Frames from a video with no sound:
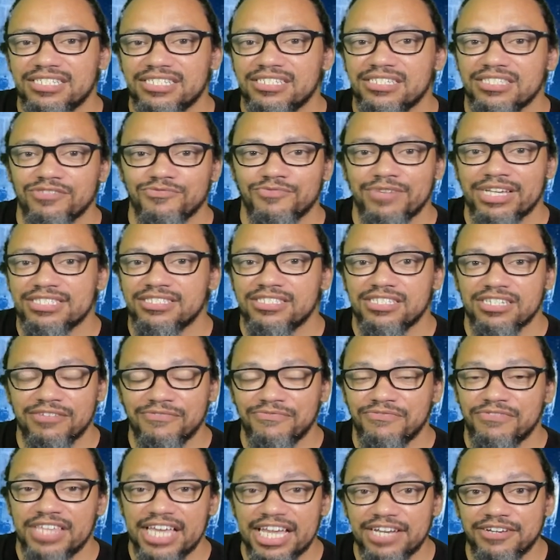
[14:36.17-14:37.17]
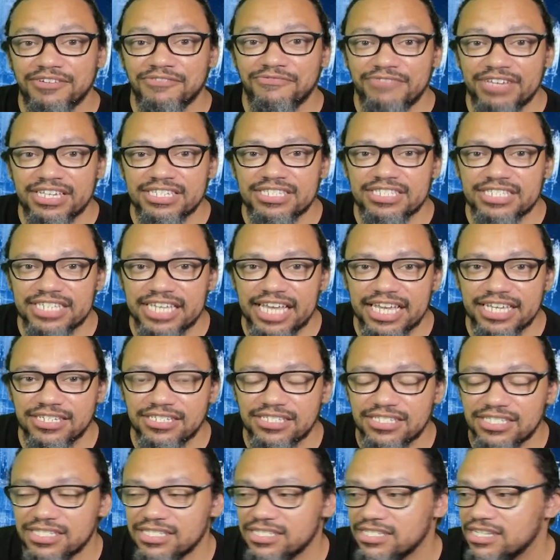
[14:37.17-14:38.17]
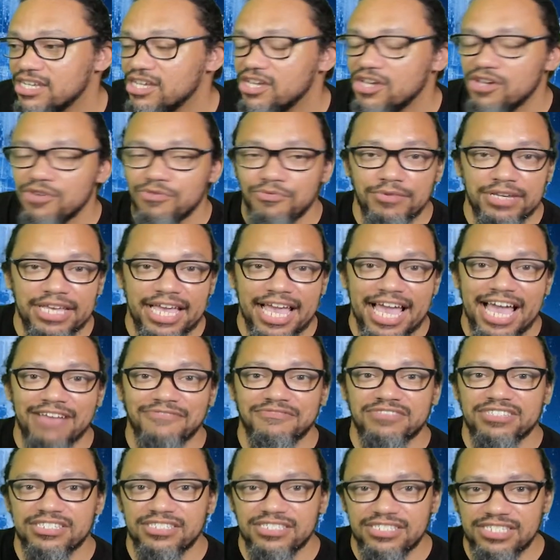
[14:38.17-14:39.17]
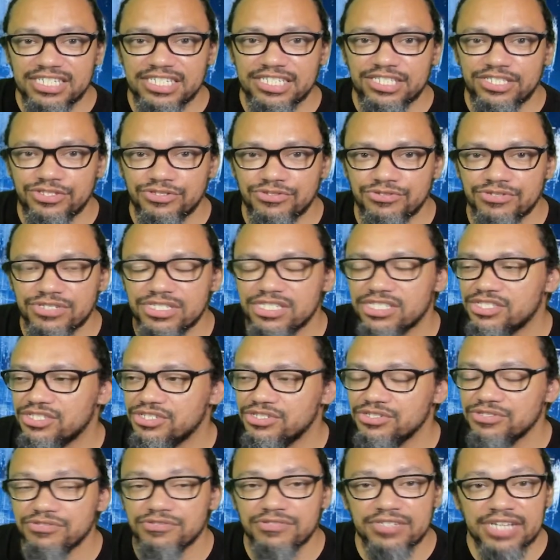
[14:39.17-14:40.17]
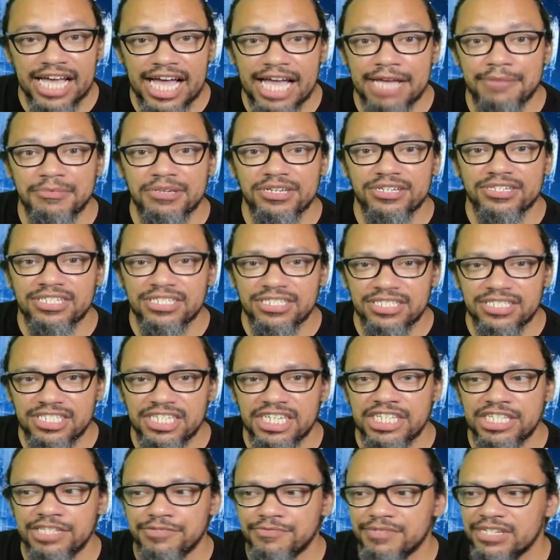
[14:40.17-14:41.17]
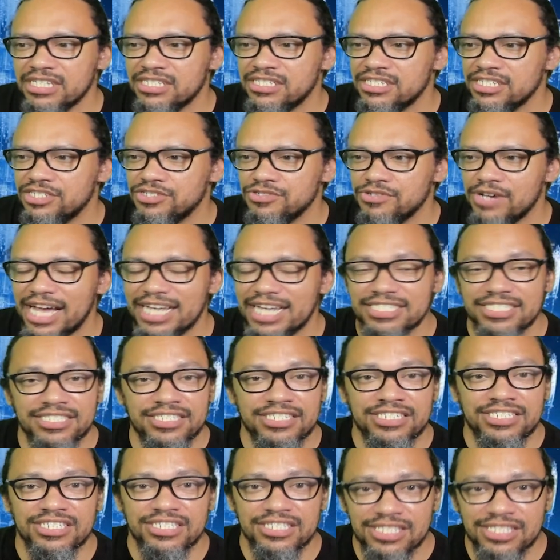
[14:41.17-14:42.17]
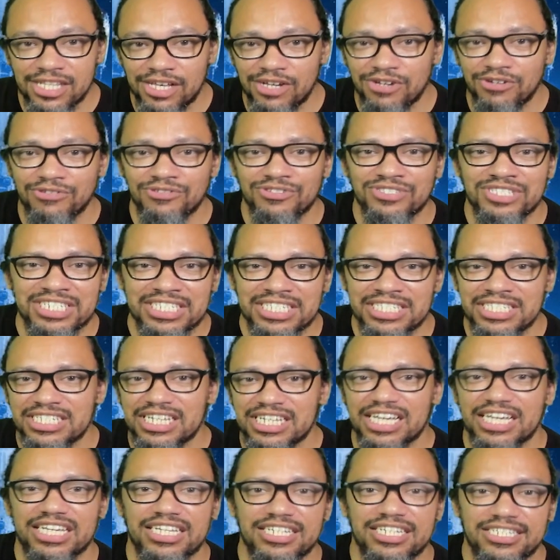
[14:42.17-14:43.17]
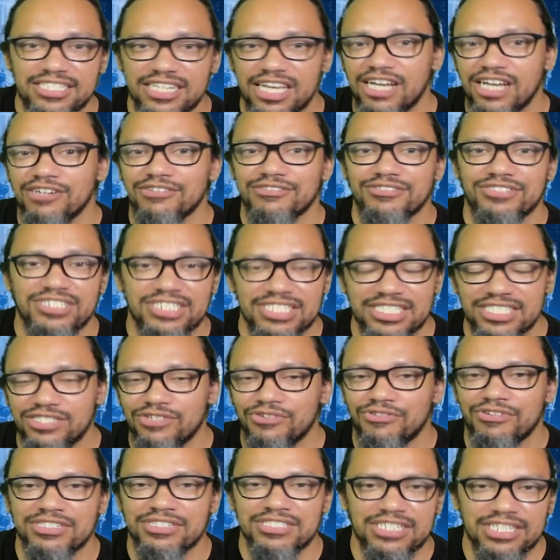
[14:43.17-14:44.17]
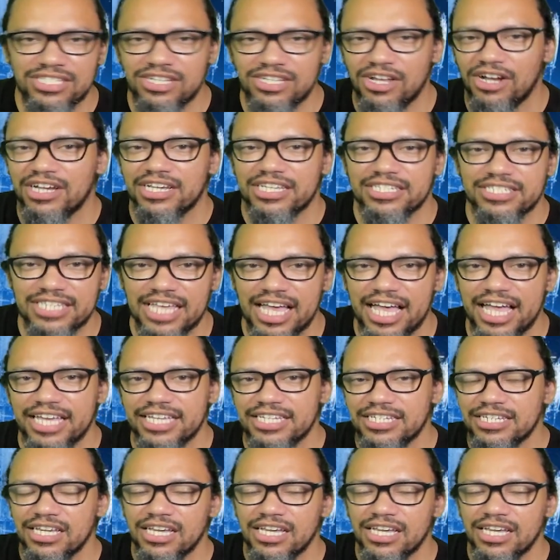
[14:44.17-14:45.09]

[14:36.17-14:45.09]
to the rest of their investigation, we have to detour to Chimera continuing to try to slowly nudge OSHA towards the dark side.